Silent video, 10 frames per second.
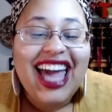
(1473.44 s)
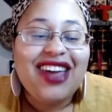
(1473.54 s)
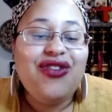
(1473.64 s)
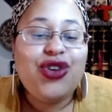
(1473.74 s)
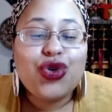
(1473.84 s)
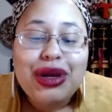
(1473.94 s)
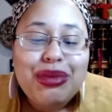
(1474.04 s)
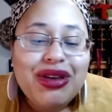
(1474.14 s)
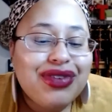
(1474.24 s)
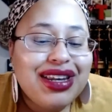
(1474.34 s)

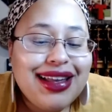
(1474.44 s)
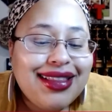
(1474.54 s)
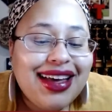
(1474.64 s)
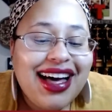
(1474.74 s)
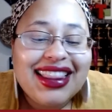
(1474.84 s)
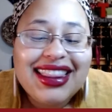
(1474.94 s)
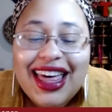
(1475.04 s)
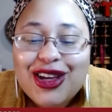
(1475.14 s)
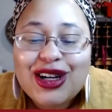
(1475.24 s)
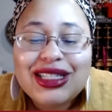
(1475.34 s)
Creamy vanilla,
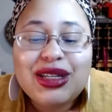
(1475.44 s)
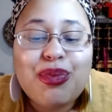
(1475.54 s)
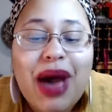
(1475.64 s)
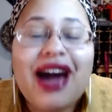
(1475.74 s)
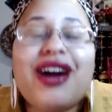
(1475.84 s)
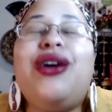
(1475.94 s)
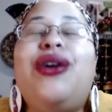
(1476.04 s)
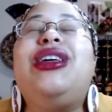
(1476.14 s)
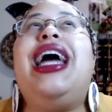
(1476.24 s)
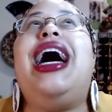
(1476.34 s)
leather, tobacco.
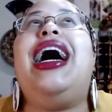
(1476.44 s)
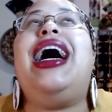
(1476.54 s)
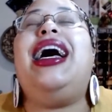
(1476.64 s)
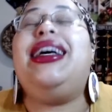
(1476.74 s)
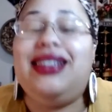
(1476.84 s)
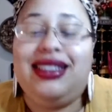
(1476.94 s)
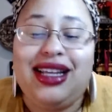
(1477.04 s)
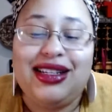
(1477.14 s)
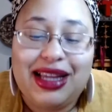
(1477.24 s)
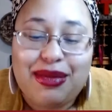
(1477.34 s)
Yes, this
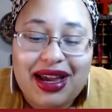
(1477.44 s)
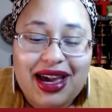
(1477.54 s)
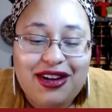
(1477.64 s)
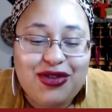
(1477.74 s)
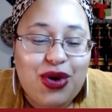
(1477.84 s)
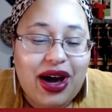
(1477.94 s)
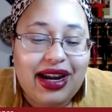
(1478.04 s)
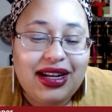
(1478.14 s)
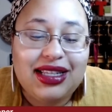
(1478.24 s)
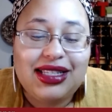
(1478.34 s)
sounds like my kind of
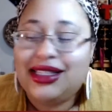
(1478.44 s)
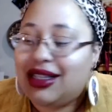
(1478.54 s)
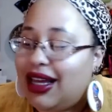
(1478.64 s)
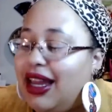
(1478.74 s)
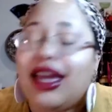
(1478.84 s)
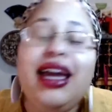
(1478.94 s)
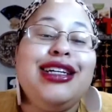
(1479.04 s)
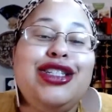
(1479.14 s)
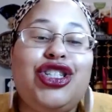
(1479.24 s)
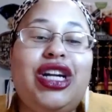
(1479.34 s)
wine. This is like
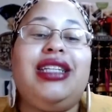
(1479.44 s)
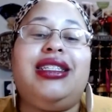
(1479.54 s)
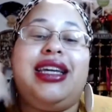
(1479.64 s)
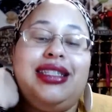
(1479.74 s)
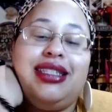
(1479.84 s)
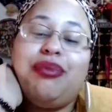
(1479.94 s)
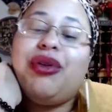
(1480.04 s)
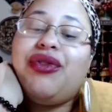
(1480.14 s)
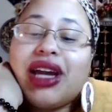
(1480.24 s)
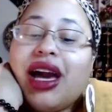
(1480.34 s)
Jay doesn't get a sip
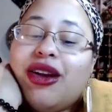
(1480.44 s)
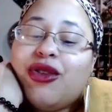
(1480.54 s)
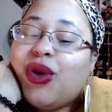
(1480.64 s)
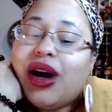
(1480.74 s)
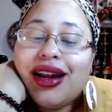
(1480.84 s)
of it kind of wine.